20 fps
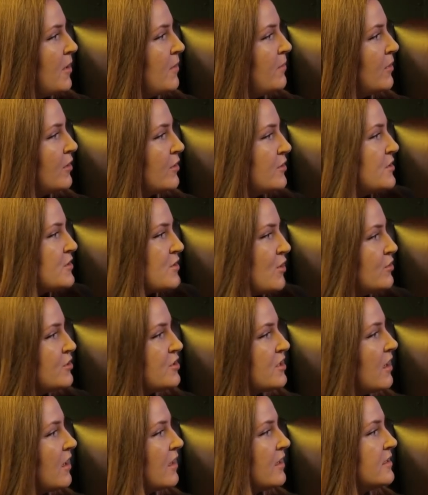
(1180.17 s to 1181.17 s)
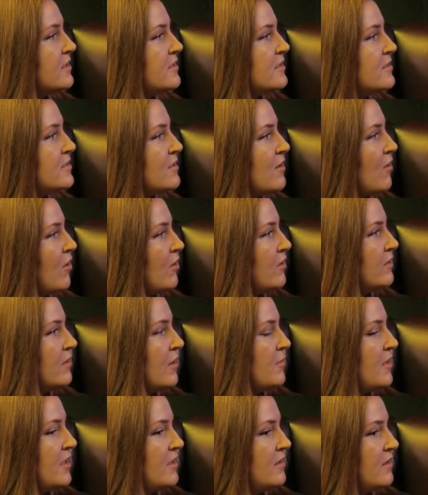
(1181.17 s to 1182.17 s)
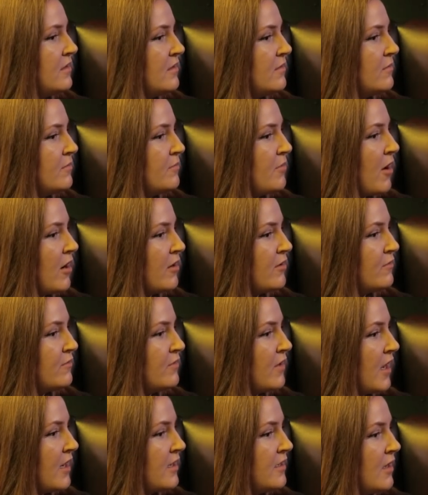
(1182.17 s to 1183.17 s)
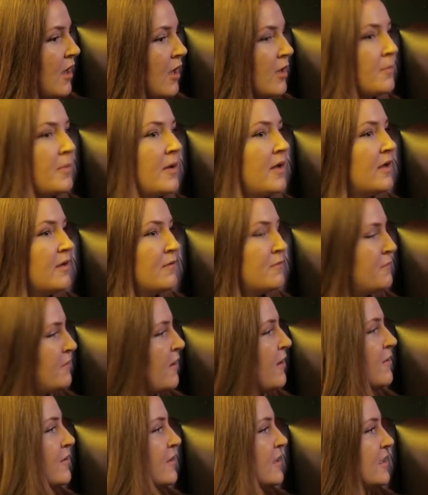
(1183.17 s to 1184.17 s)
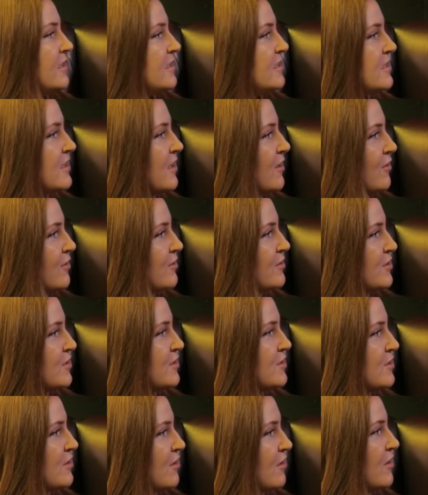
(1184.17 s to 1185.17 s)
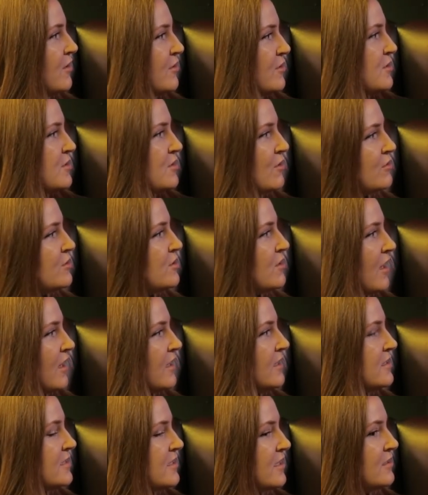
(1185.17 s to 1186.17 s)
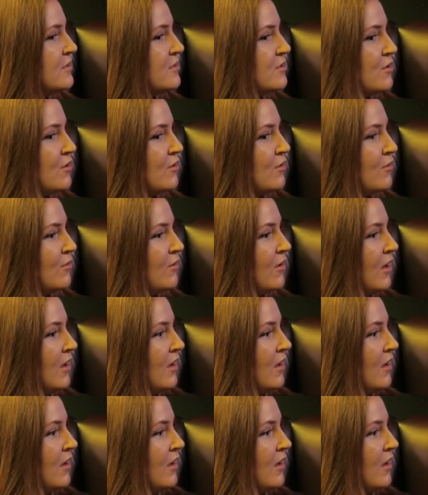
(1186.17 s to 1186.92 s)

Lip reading: People are socialized part of like not being feral is that you're socialized into